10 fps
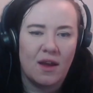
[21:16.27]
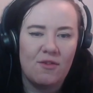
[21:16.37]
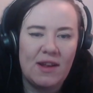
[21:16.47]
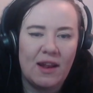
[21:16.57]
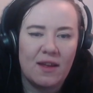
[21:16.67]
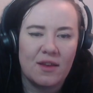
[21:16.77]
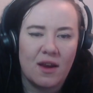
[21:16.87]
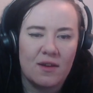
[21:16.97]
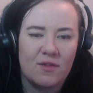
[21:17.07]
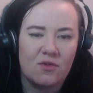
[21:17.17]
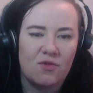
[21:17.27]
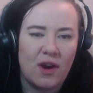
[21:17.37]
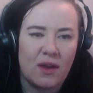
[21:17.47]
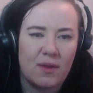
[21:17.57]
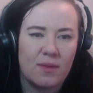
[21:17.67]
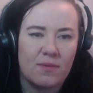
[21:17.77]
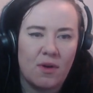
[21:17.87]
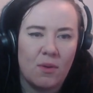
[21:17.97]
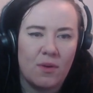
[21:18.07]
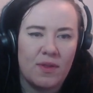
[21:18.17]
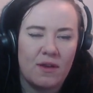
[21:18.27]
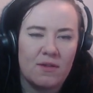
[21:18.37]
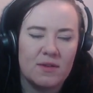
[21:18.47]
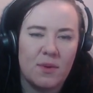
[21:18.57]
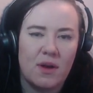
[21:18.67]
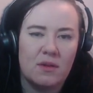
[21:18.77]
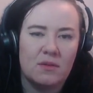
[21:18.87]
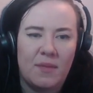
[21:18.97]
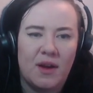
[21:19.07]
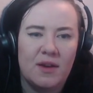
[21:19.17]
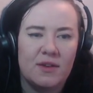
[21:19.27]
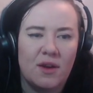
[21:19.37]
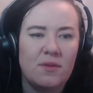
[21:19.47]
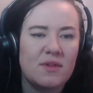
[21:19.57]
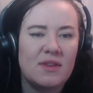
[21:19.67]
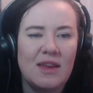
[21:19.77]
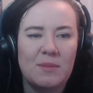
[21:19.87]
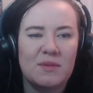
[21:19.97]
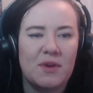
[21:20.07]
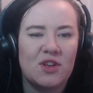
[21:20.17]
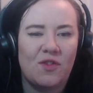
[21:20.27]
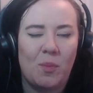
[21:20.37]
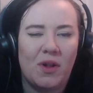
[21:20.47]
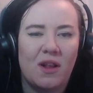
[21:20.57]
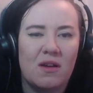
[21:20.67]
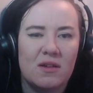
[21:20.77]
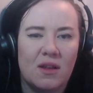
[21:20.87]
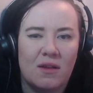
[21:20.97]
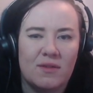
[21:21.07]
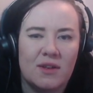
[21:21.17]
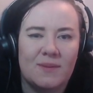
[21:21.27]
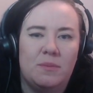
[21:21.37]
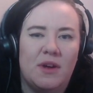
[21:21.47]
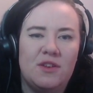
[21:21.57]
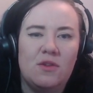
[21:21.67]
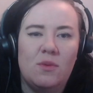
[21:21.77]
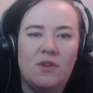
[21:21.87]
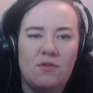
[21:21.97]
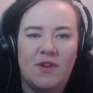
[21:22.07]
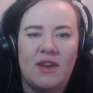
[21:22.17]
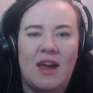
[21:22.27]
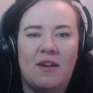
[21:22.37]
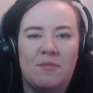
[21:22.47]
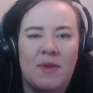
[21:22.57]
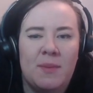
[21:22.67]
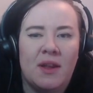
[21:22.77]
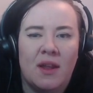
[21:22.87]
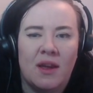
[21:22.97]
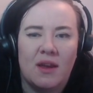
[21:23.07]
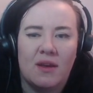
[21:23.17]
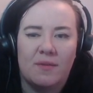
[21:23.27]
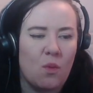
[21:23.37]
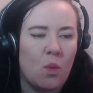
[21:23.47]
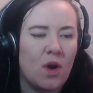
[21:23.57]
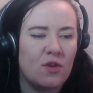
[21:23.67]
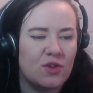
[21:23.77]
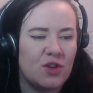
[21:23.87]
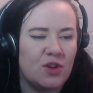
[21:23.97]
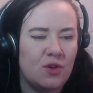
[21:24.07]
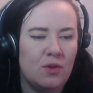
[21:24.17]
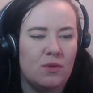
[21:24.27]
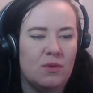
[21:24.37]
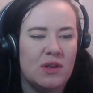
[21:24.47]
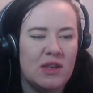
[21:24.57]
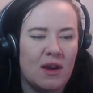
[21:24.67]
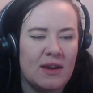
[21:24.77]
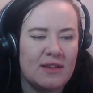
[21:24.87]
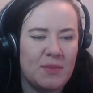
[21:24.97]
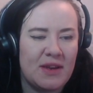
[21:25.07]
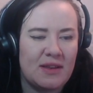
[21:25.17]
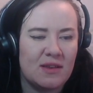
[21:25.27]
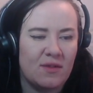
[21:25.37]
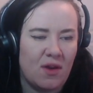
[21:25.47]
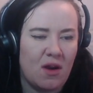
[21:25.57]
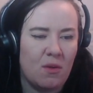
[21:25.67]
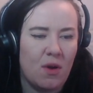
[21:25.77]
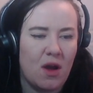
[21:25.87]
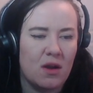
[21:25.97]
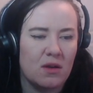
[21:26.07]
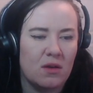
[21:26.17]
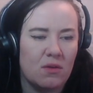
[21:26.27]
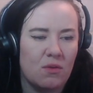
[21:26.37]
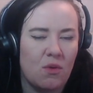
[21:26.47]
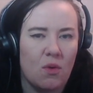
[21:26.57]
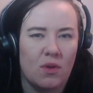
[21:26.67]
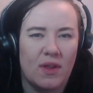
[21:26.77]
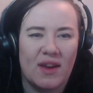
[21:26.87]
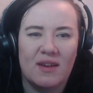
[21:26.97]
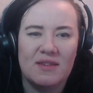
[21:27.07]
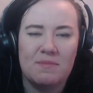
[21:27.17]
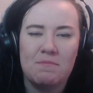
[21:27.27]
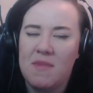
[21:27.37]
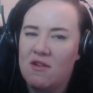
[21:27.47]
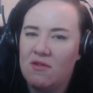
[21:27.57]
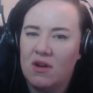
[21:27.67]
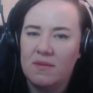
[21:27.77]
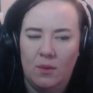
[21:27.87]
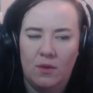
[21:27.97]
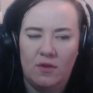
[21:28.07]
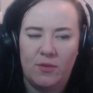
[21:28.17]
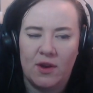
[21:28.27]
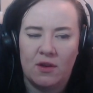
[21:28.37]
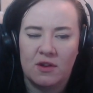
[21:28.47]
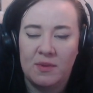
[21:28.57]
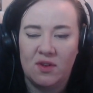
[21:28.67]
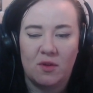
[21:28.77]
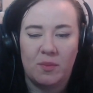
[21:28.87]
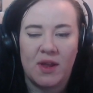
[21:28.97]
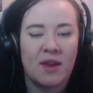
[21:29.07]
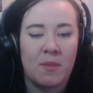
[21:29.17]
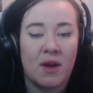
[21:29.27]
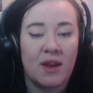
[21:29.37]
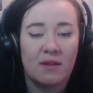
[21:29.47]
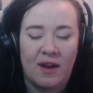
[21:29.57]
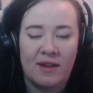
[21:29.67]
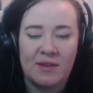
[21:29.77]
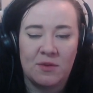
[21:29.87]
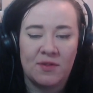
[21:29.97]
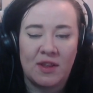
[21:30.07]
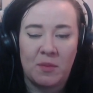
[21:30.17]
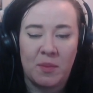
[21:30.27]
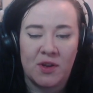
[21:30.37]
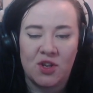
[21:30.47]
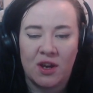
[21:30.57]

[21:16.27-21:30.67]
I really like the kind of grey throw on there as well. I don't see him as much of a plant lover, I do wonder if he'd have maybe like 1 or 2 nice pieces of artwork, or like a nice mirror. What have we got? 'Cause we've still got plenty of money. I seem to have set them a budget.